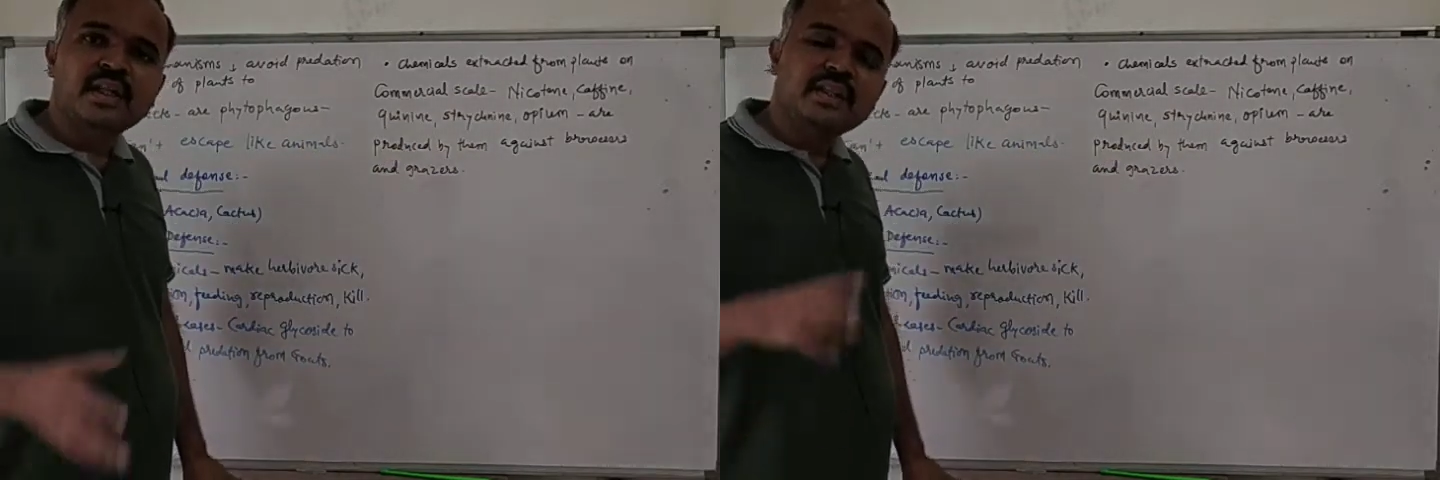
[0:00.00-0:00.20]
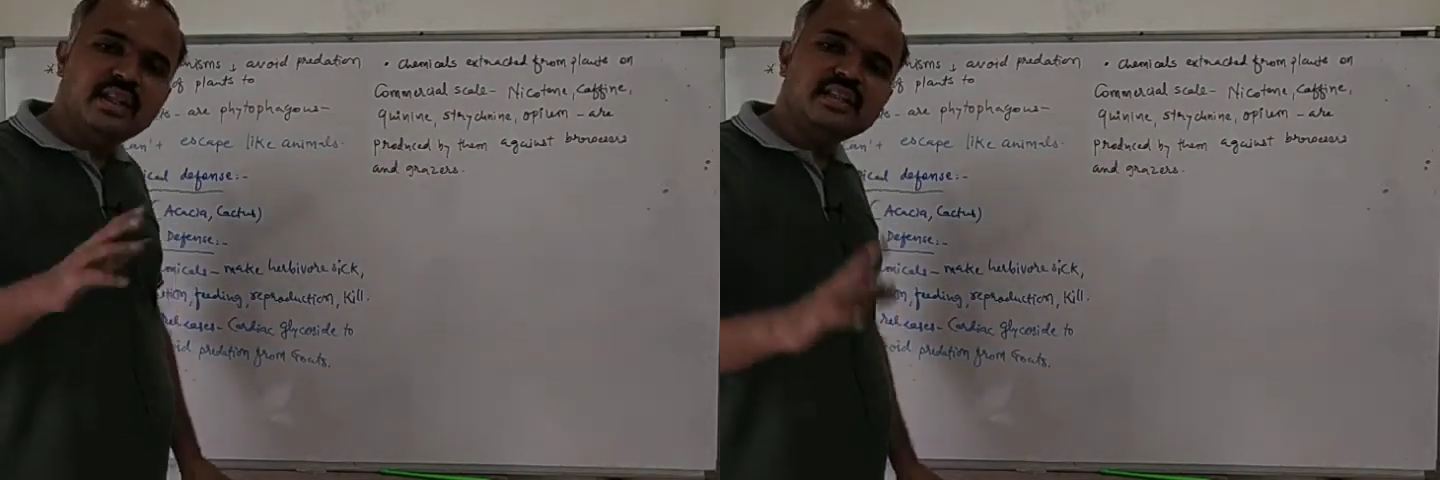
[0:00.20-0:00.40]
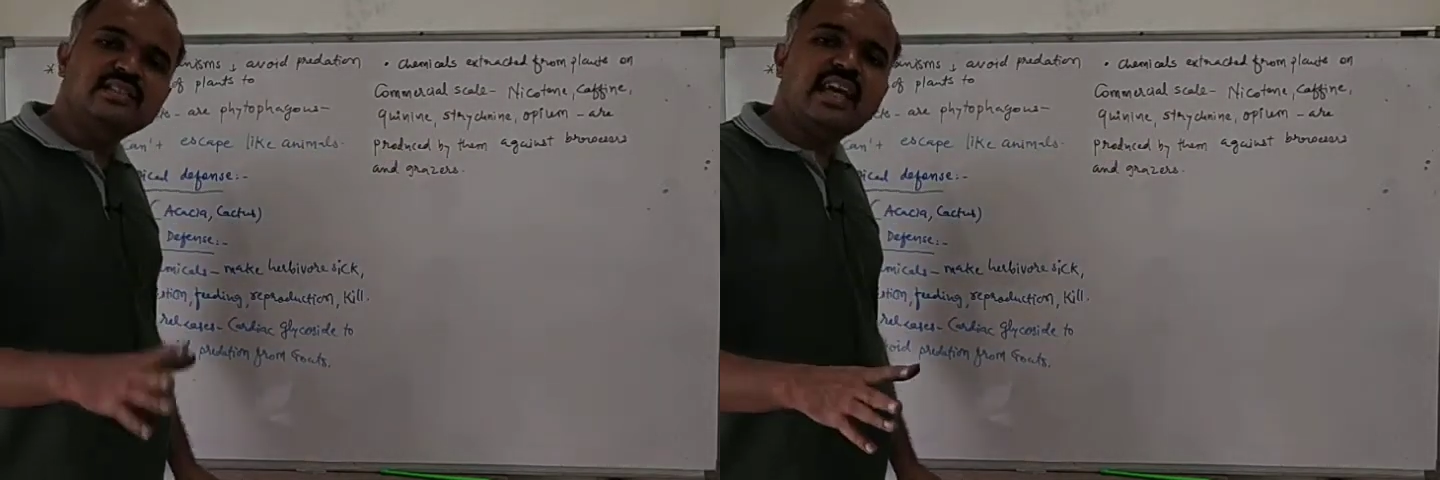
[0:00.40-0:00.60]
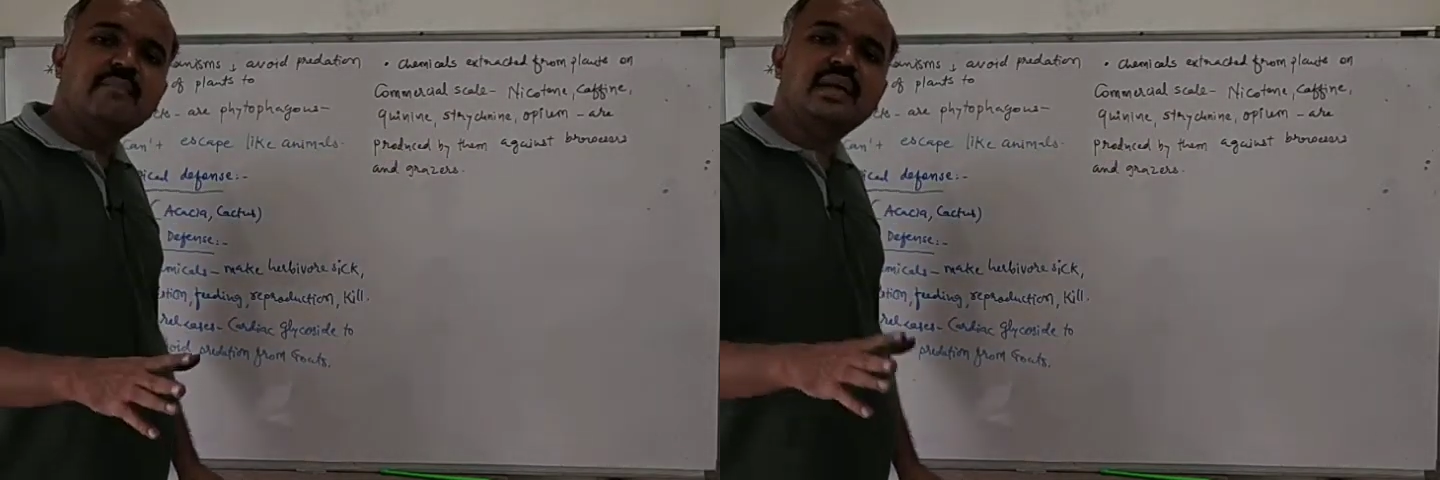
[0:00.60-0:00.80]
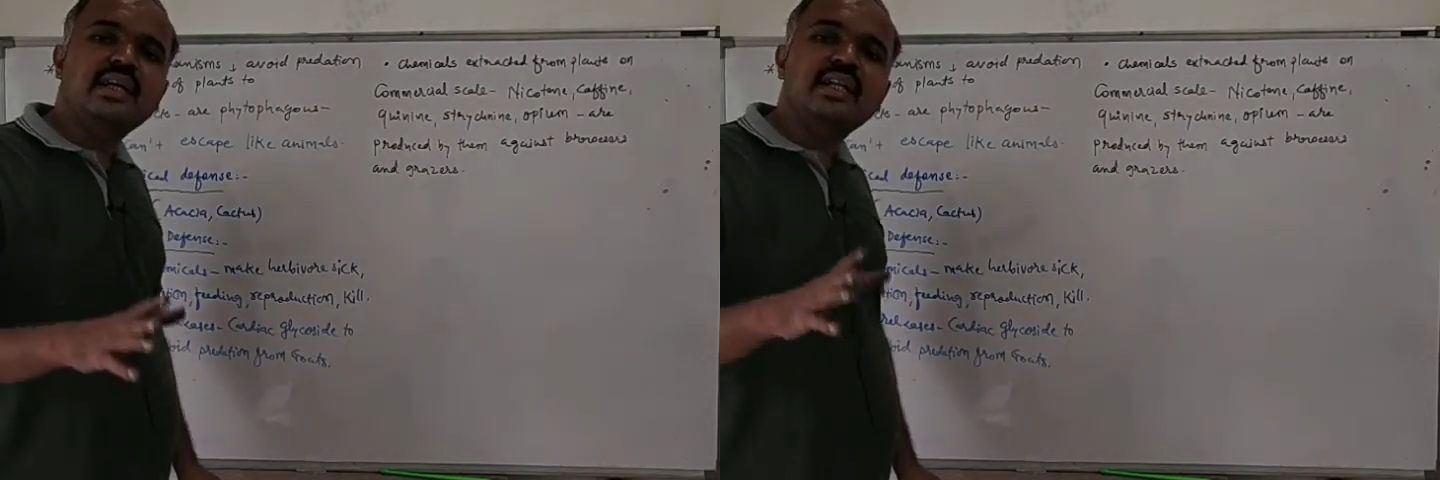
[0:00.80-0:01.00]
these
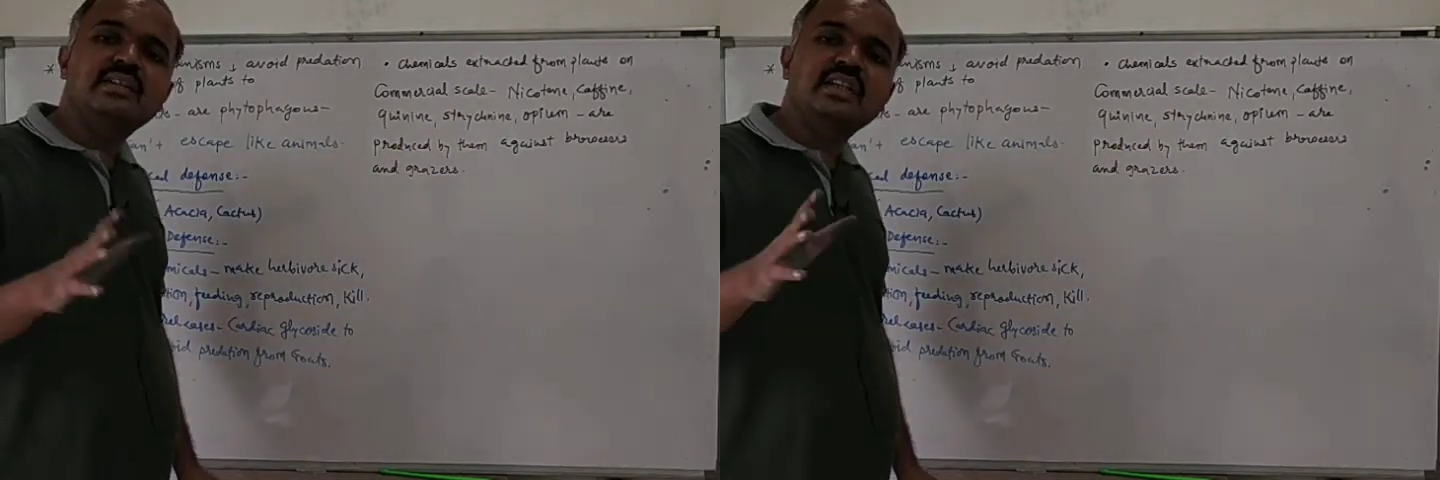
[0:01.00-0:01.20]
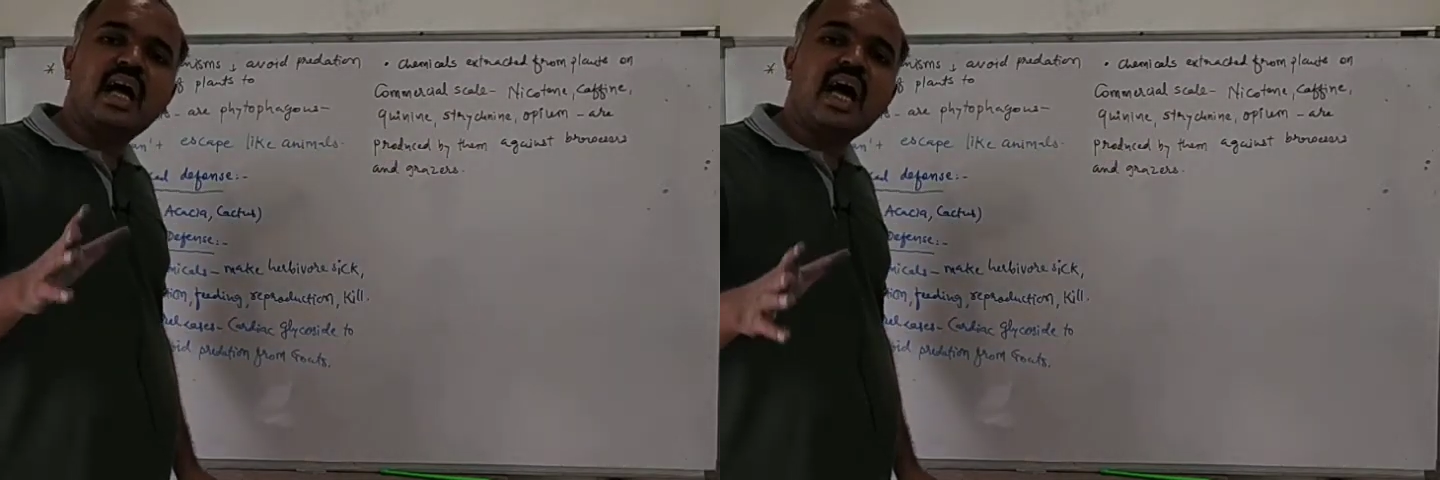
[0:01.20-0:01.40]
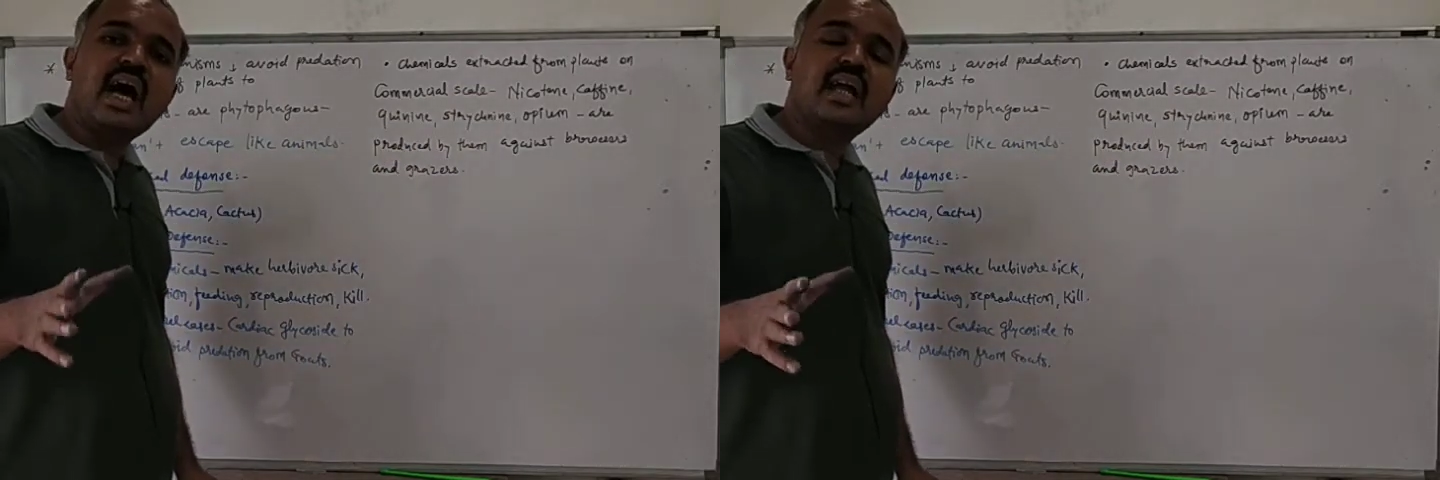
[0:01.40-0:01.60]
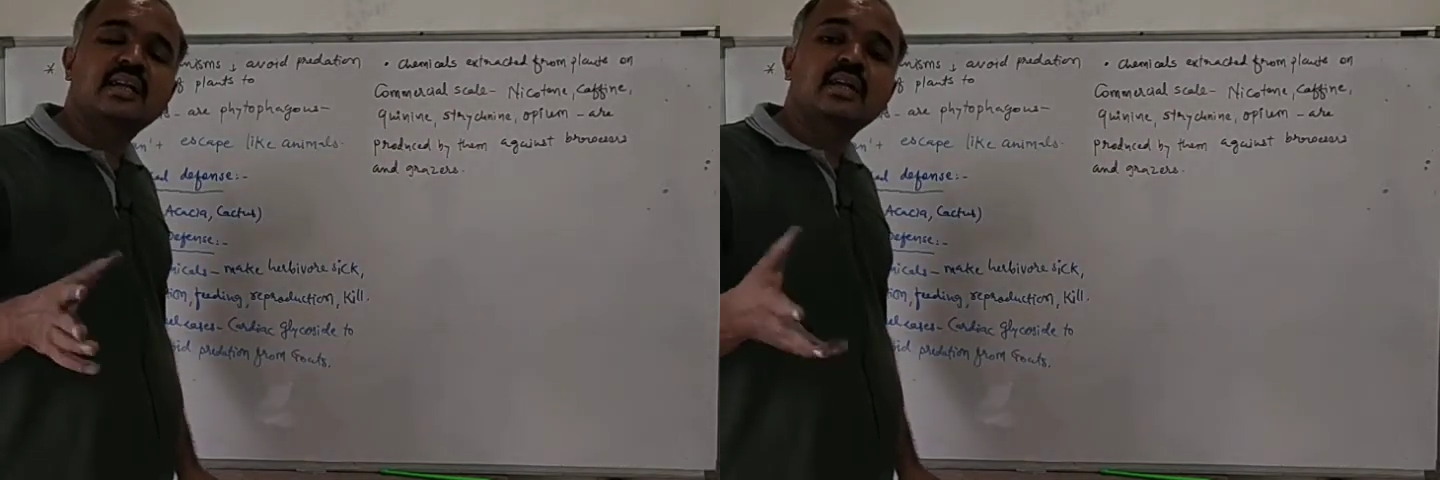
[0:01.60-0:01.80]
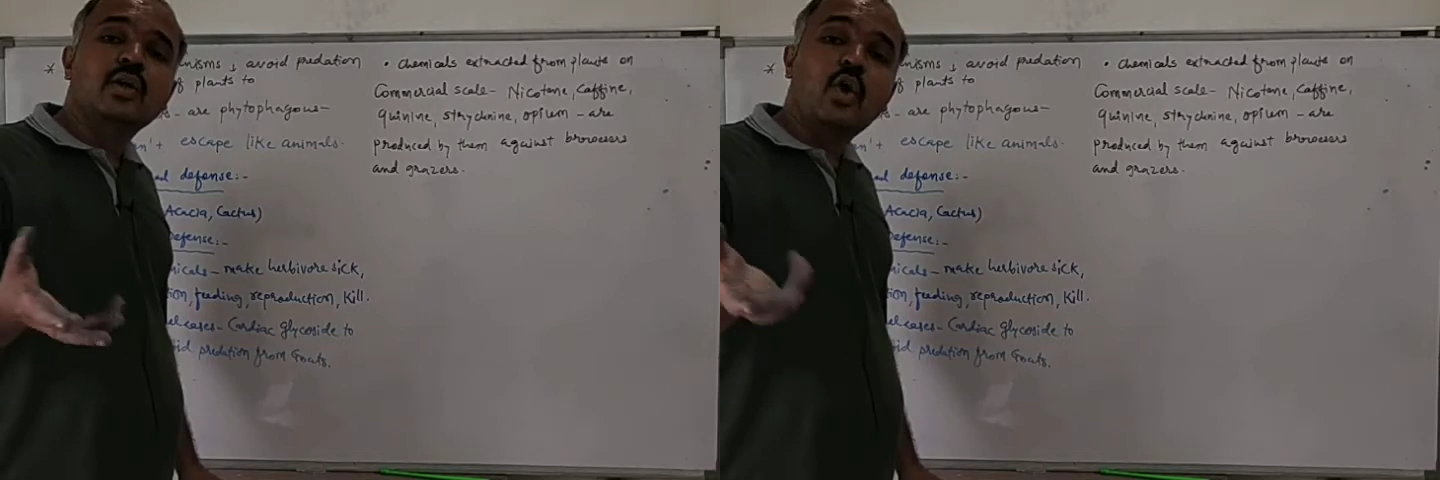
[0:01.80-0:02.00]
chemicals are